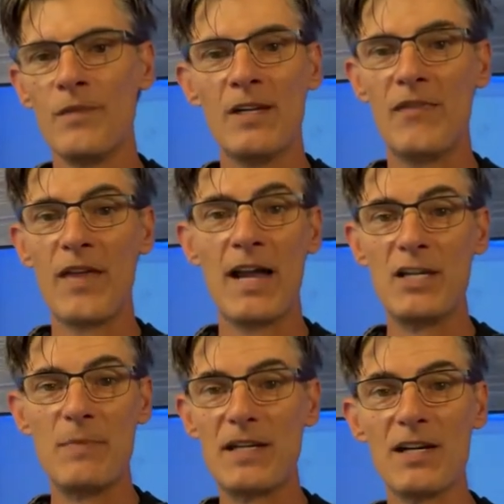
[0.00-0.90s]
if that is
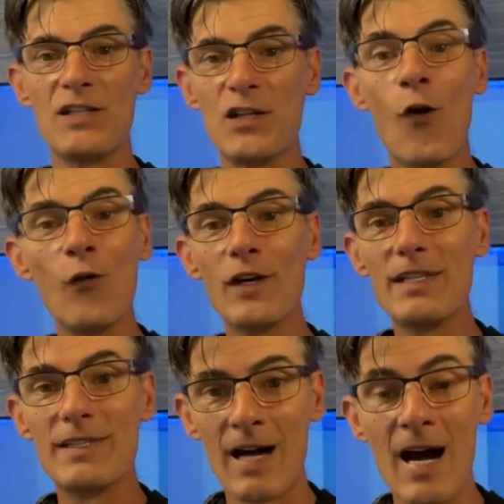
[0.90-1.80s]
because the only
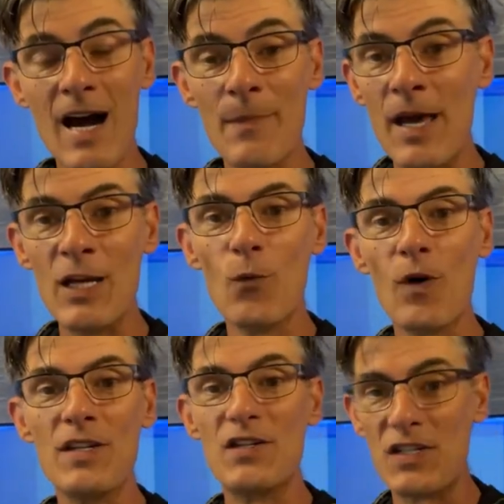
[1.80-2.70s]
time
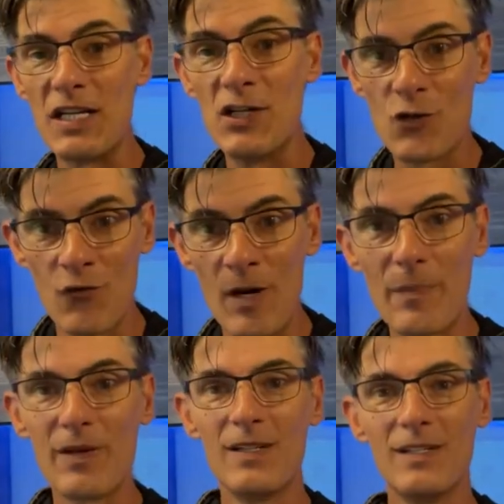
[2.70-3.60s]
anyone sees shrimp
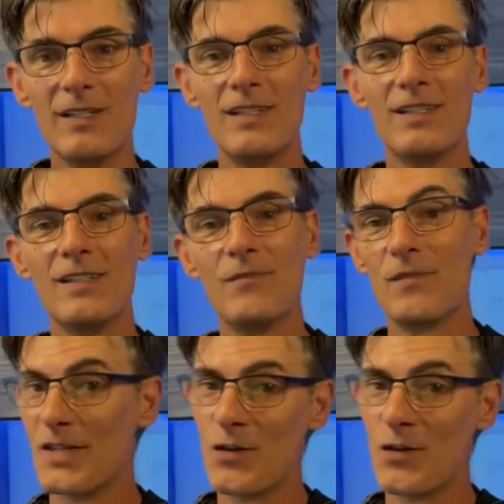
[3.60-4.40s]
is